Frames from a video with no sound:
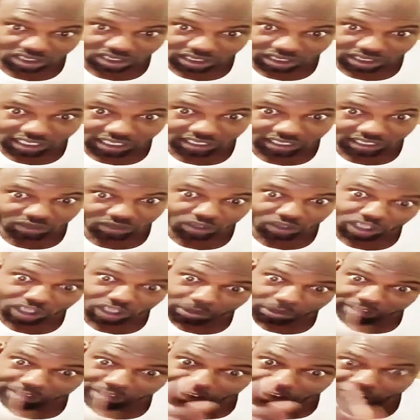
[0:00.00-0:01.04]
You hear that?
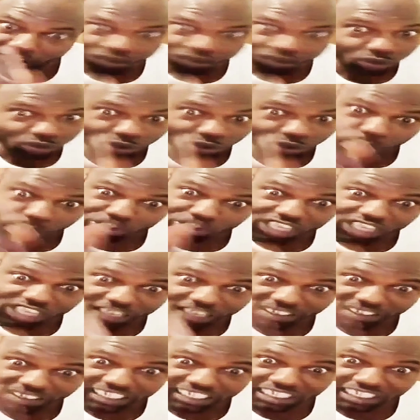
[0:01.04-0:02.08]
They come a foreign tune. You
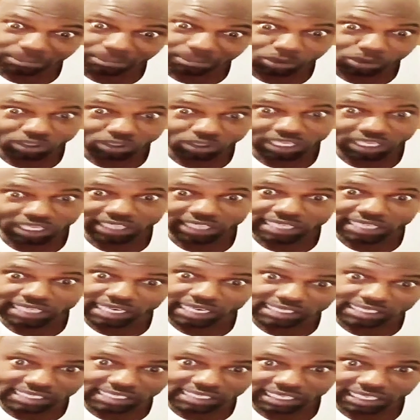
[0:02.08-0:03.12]
must have a name but a
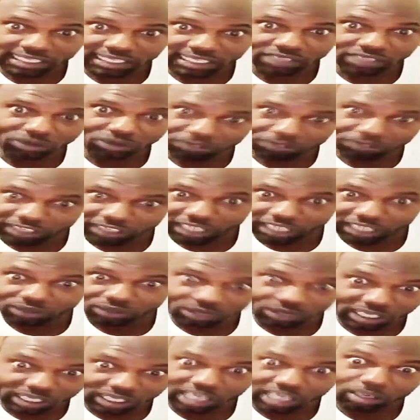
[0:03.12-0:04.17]
dancer or that to feel
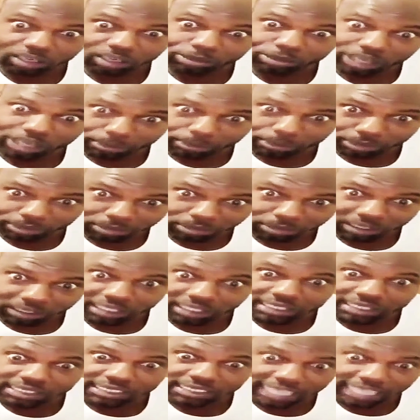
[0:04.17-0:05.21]
like you can come ramping
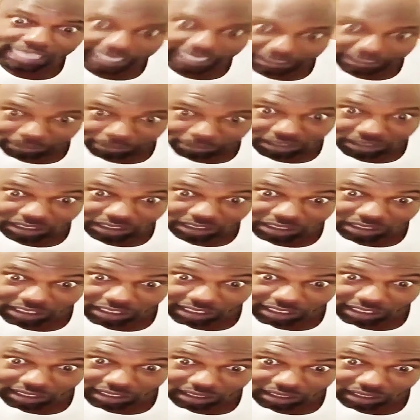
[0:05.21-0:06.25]
man and style. And you
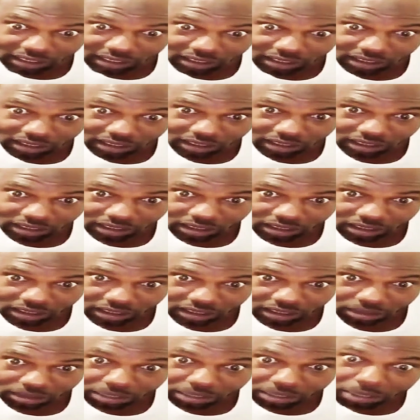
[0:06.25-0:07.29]
hear that?
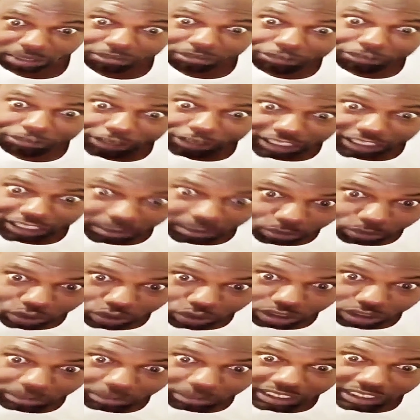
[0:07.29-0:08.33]
Me and my friend
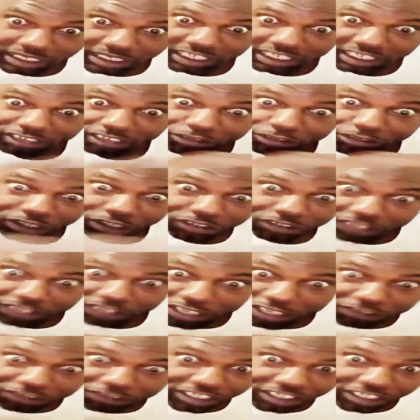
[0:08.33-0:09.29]
them too. I need a friend for